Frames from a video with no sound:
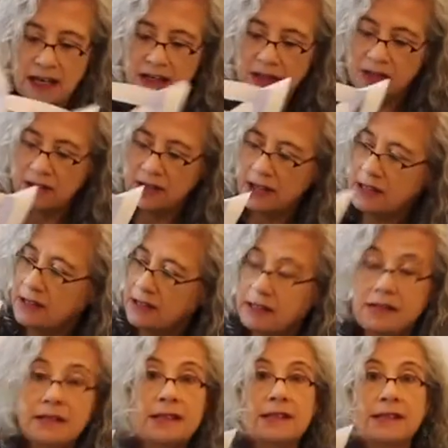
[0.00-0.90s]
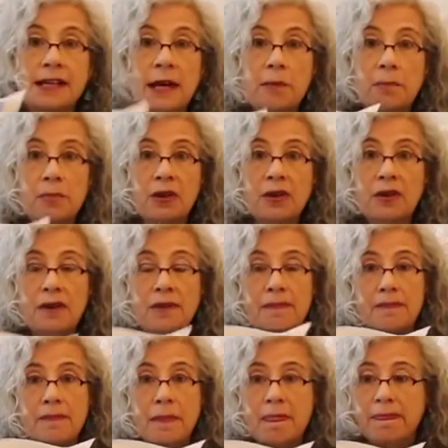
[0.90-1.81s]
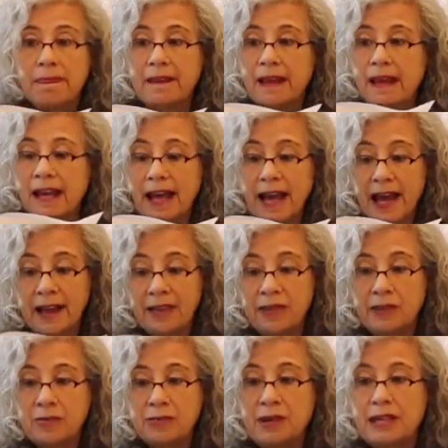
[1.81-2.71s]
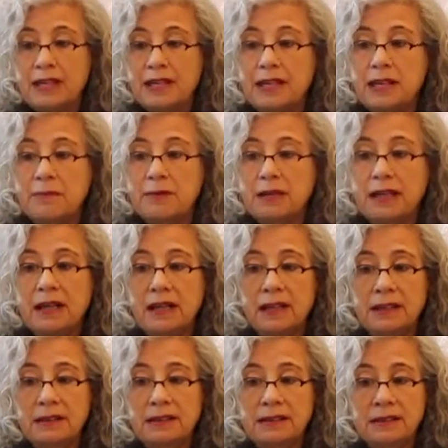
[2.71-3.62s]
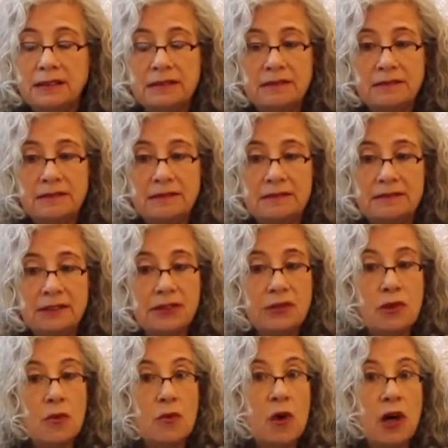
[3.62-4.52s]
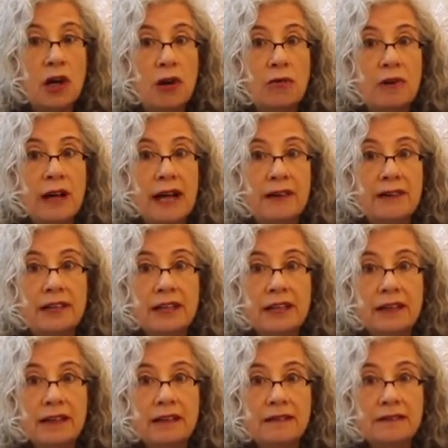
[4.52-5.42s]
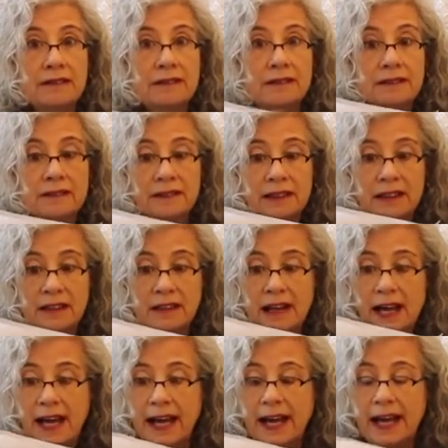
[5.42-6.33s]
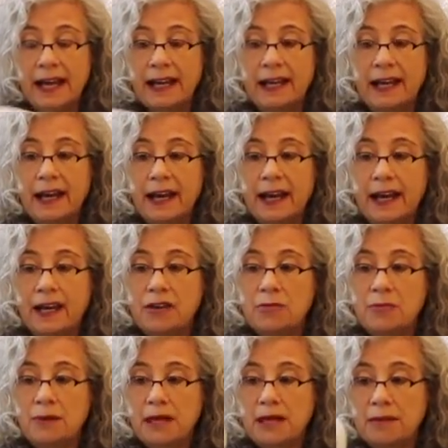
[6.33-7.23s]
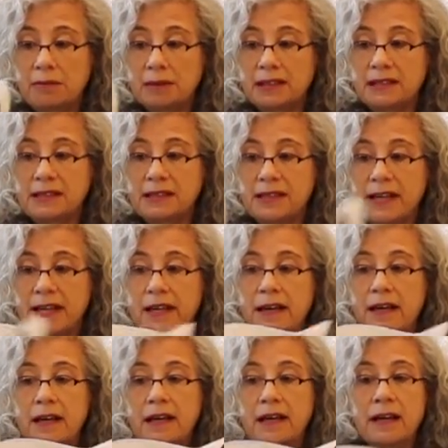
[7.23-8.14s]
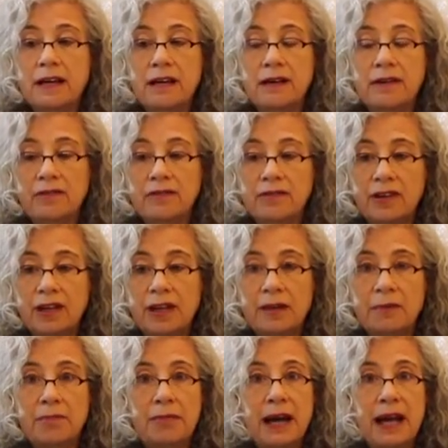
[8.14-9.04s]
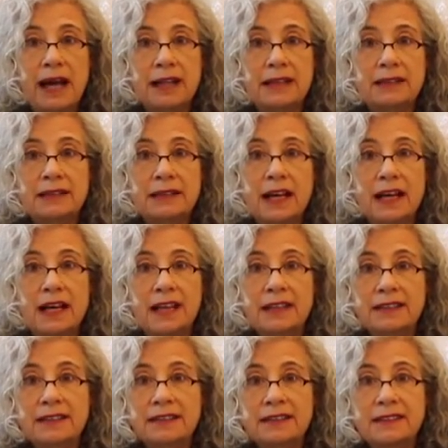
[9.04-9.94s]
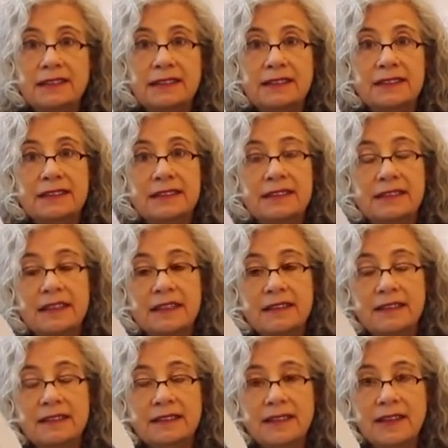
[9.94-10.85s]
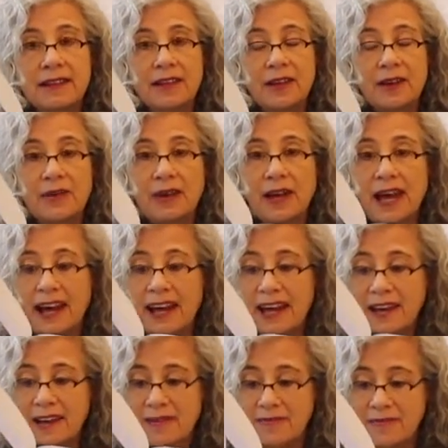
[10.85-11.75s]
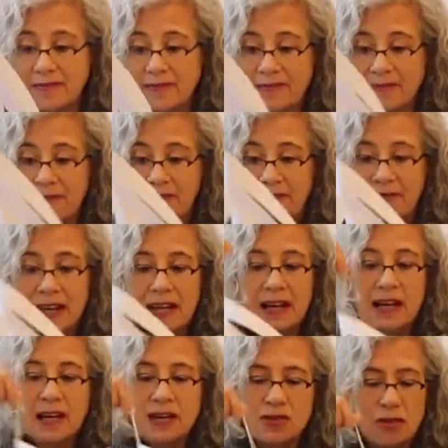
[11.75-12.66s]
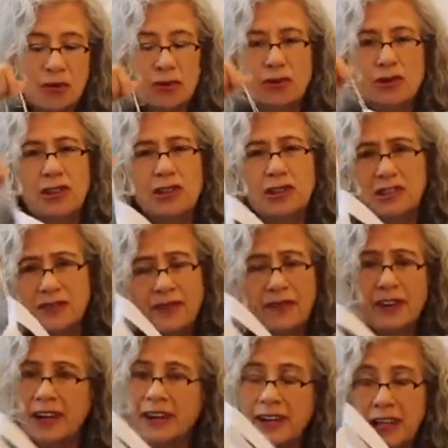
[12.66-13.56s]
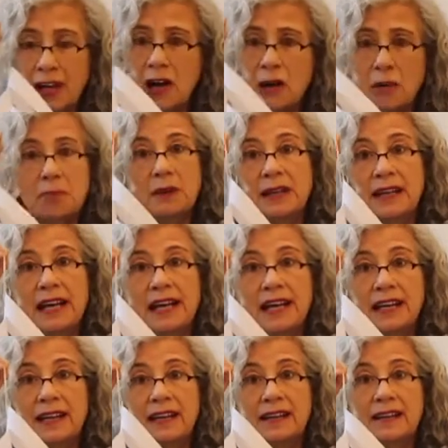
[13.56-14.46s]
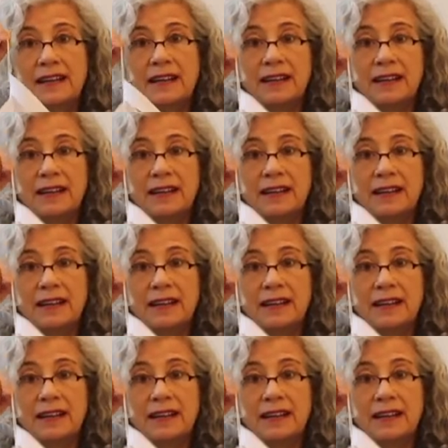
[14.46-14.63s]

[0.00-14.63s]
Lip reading: So this is the sample, and 3D because you can walk around it, it'll hang, and you'll be able to see front, back, sides. Okay? So it looks very complicated,